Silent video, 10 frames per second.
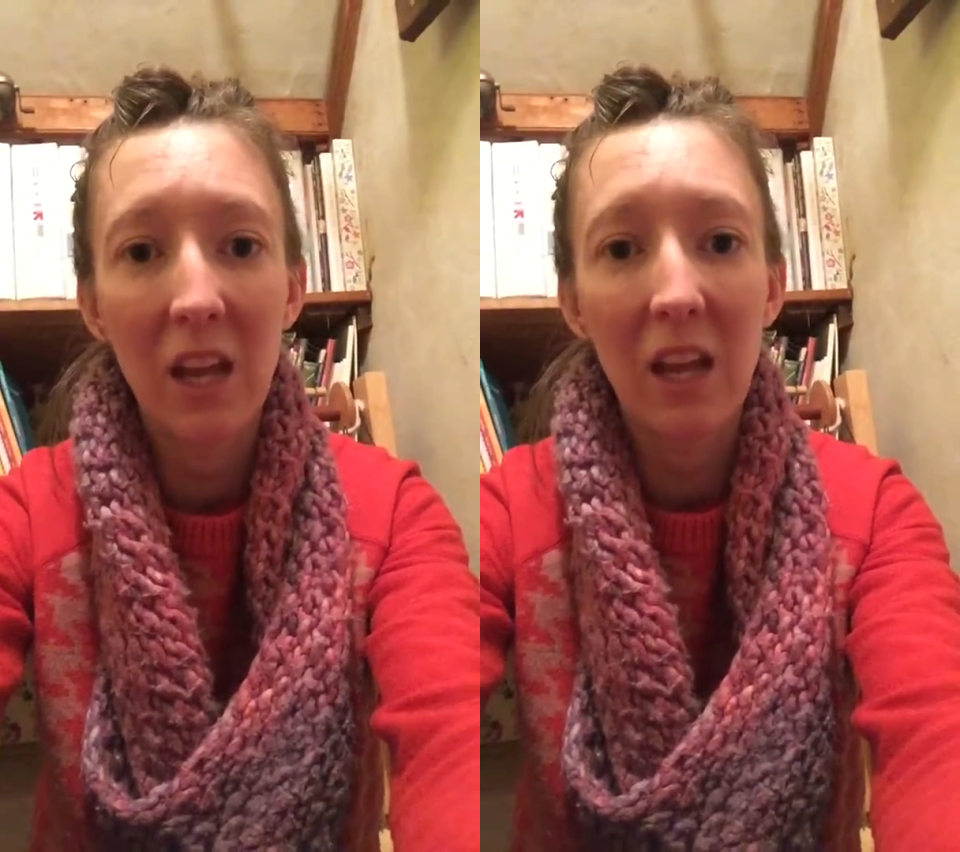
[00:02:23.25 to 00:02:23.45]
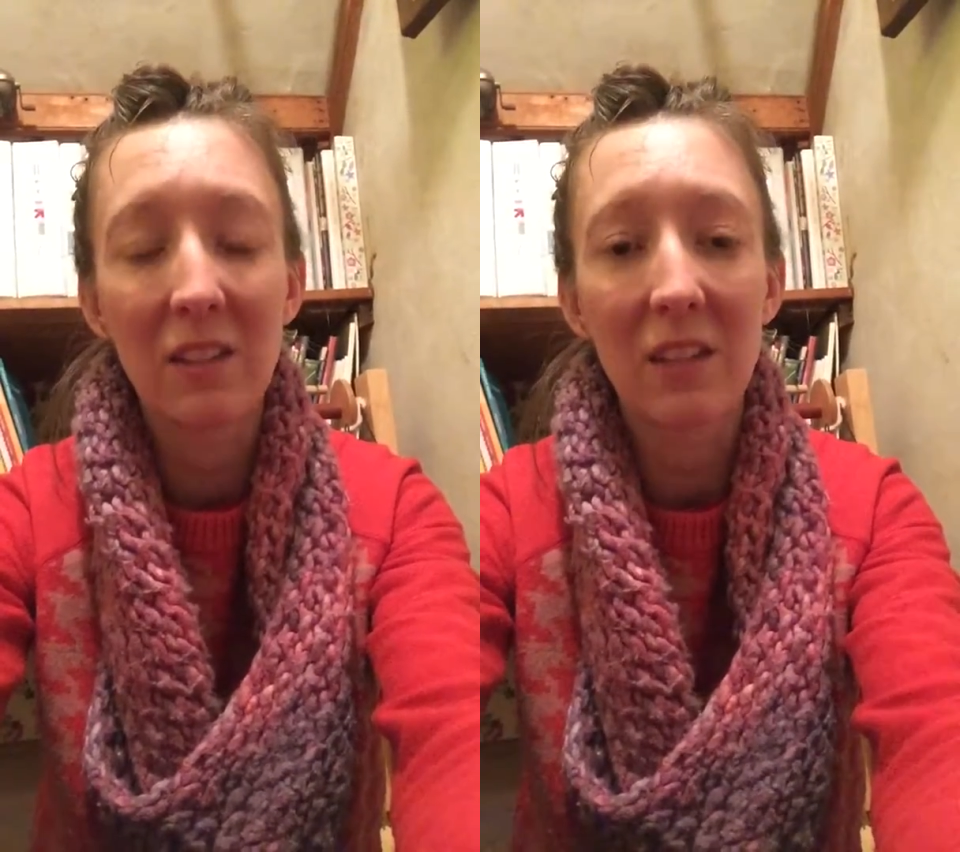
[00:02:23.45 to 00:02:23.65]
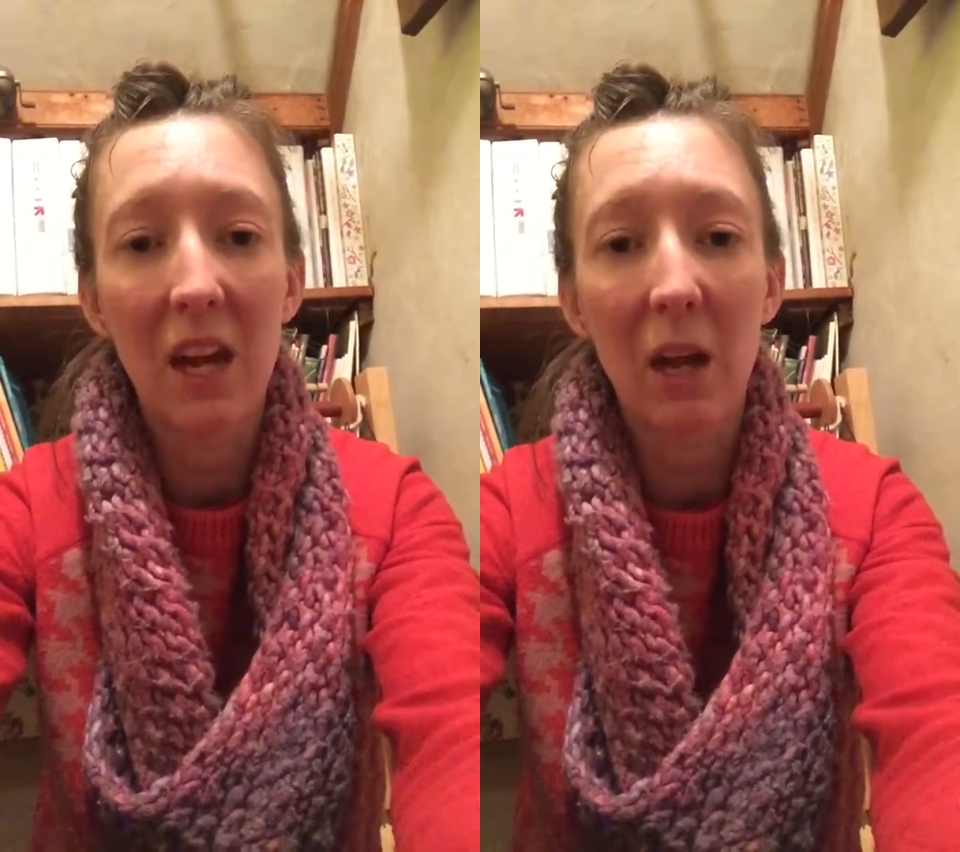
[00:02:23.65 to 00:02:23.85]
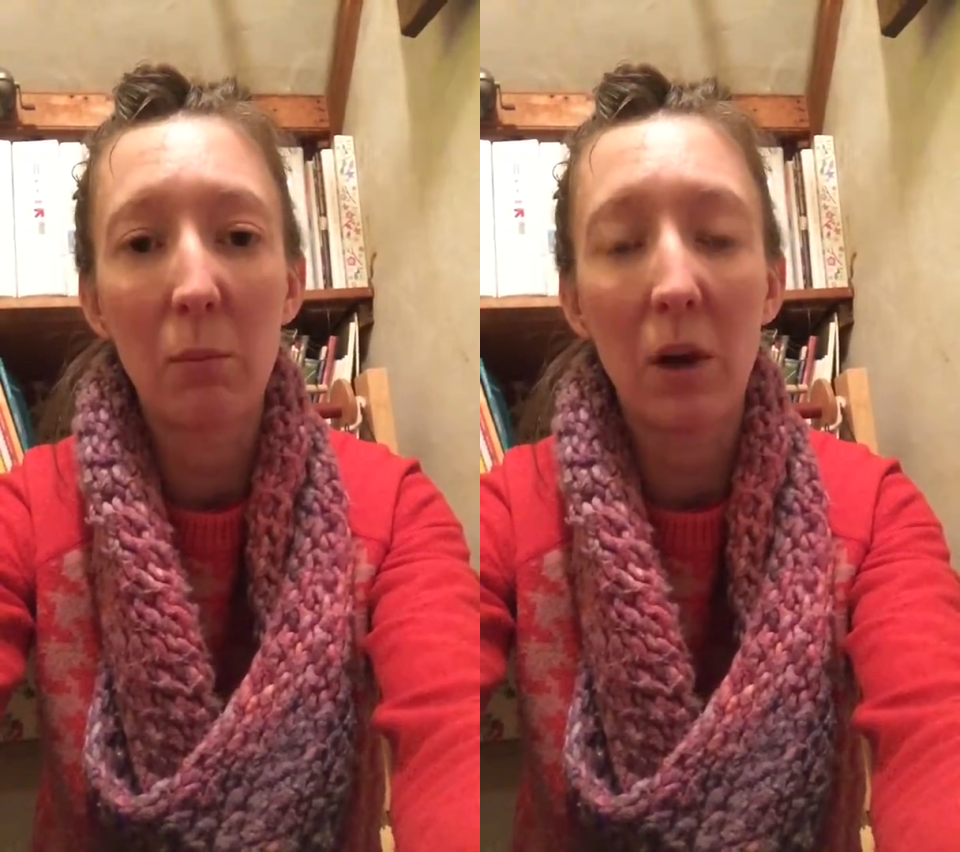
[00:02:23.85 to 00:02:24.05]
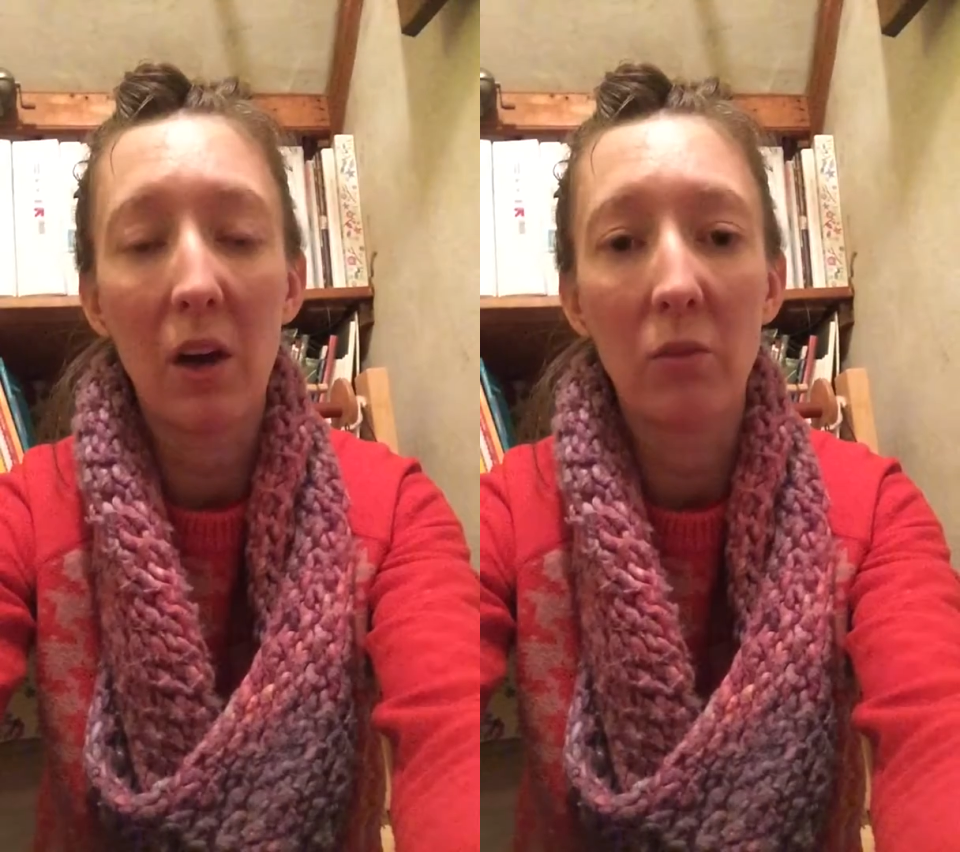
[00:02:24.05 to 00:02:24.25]
It's a
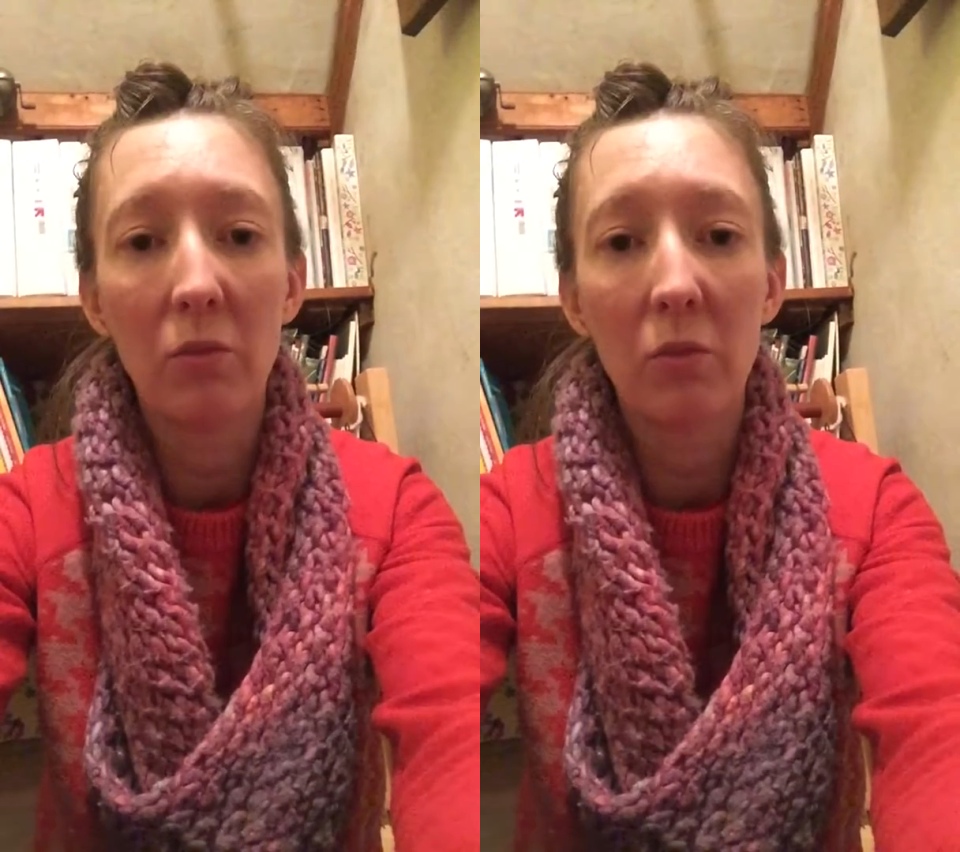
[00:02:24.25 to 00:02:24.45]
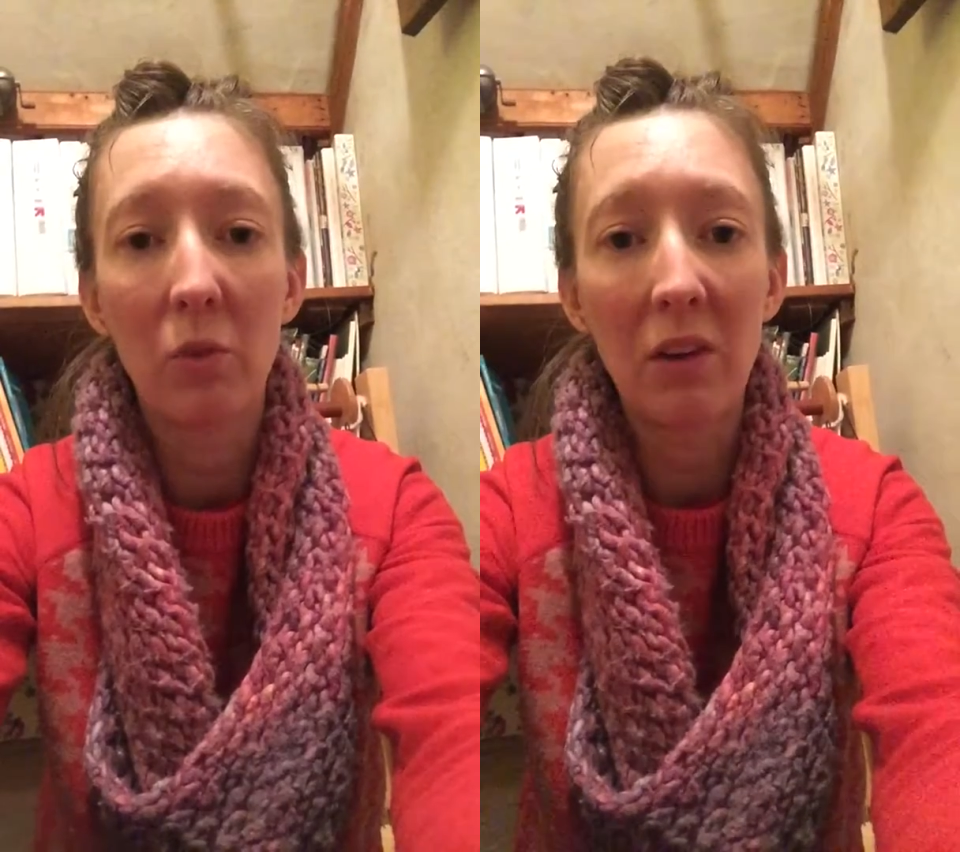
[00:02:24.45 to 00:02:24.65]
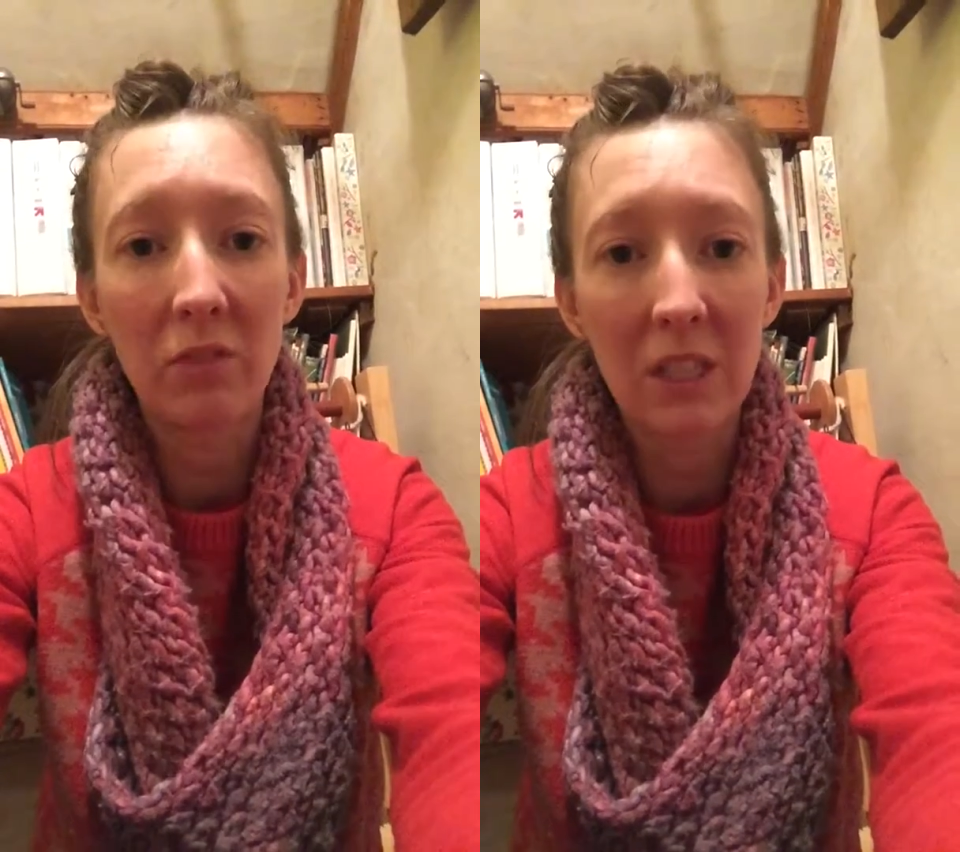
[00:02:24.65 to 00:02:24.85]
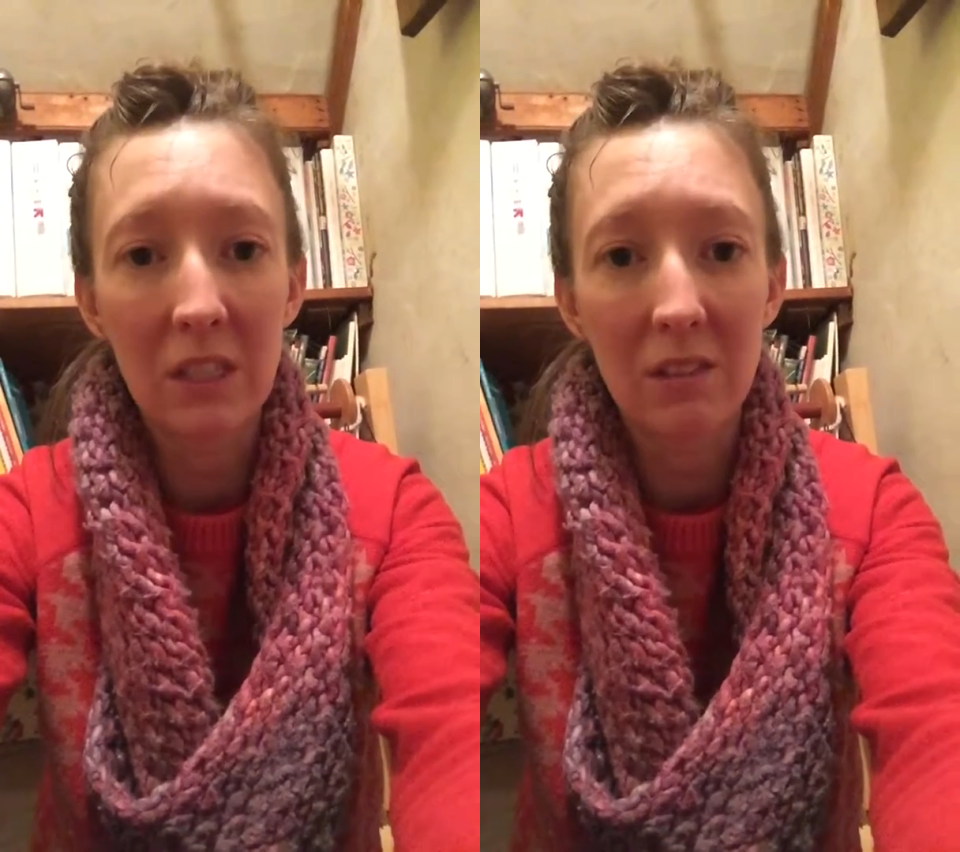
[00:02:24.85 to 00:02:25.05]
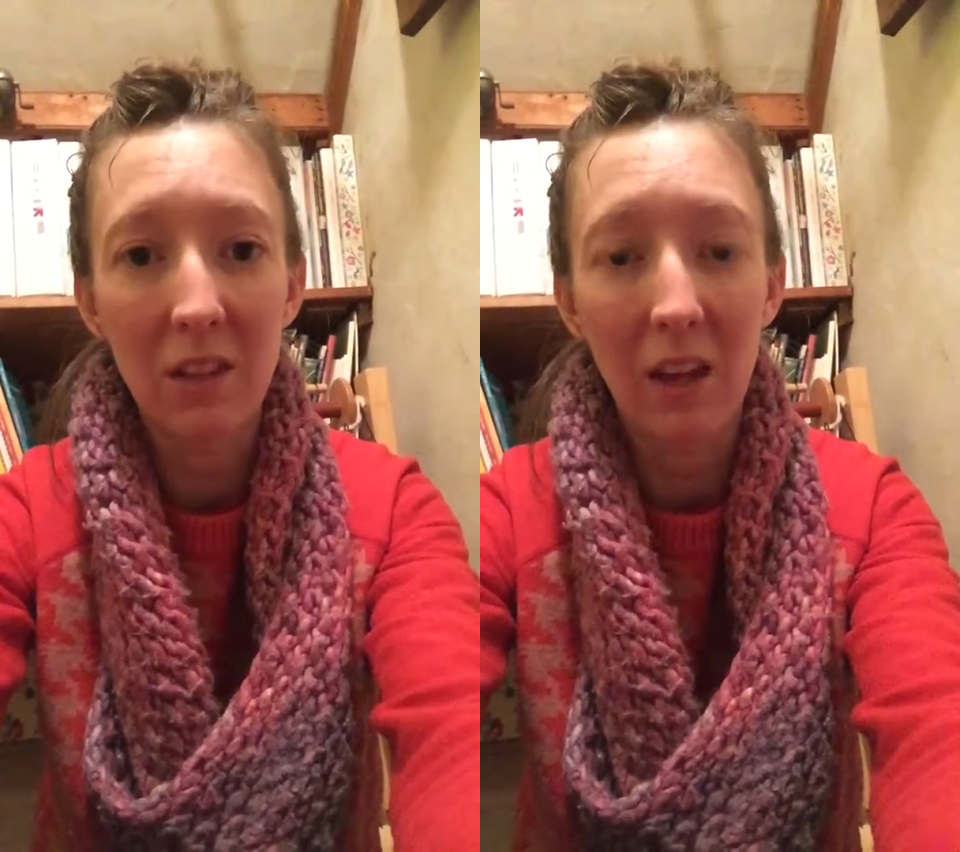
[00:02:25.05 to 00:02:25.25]
time of reverence